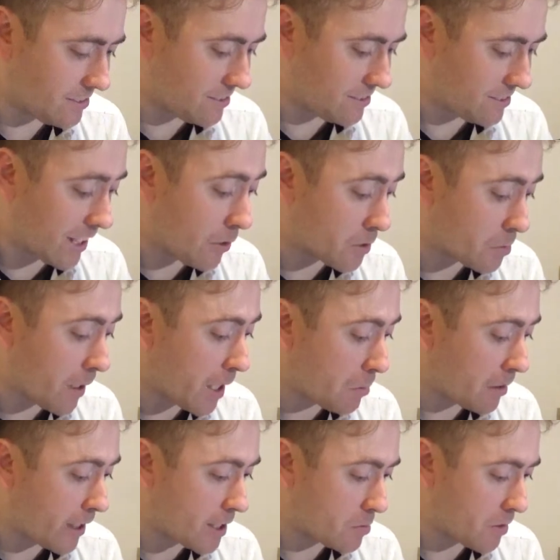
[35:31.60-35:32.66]
That was bad
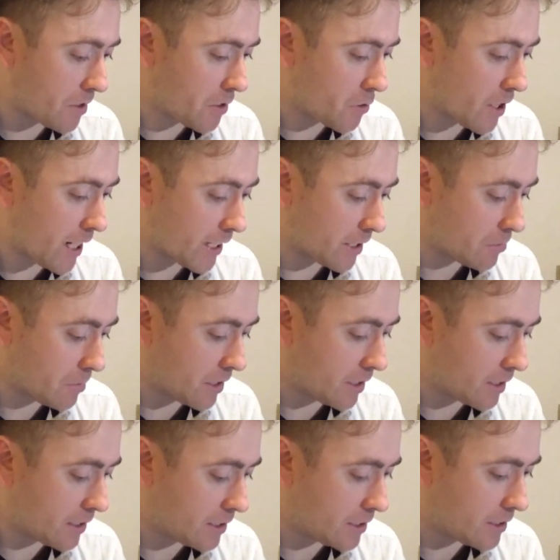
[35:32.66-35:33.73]
placement of the dragon
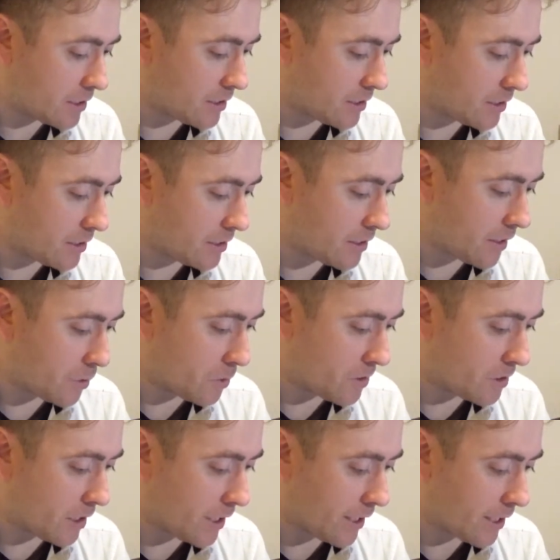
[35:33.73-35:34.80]
because there was
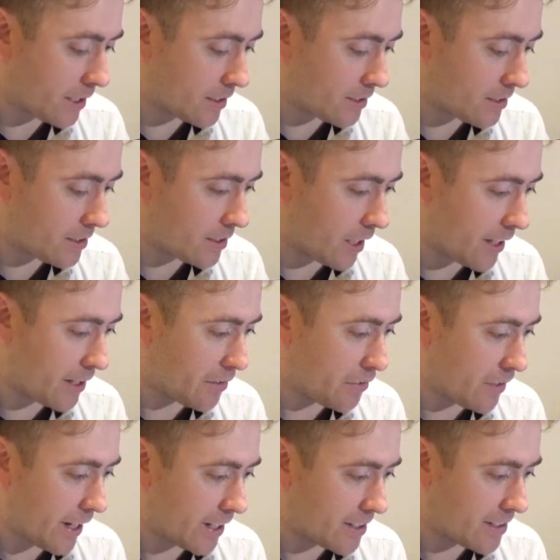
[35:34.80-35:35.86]
like side
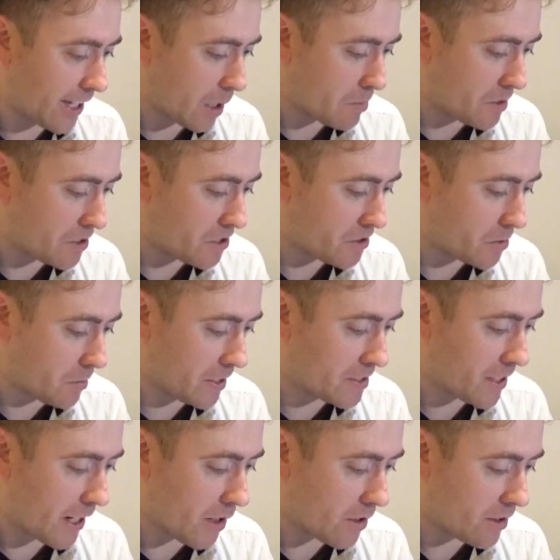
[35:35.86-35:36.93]
effect damage to my
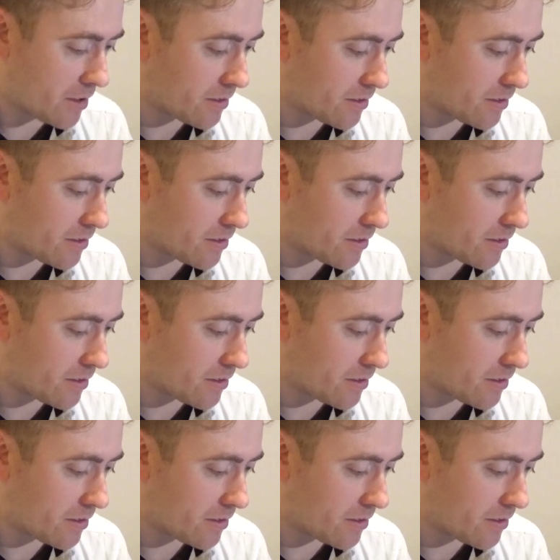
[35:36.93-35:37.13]
tower.